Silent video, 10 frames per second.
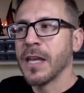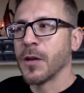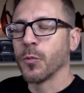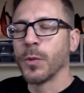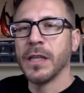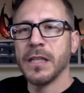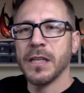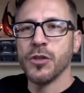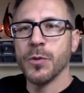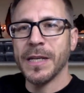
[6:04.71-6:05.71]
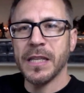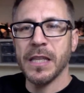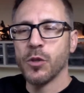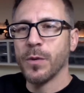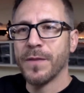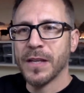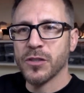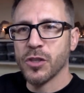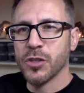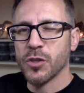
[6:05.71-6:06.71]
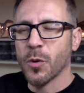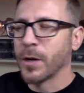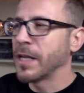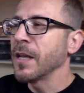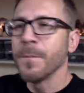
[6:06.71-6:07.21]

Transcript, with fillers: It really didn't do anything to advance the story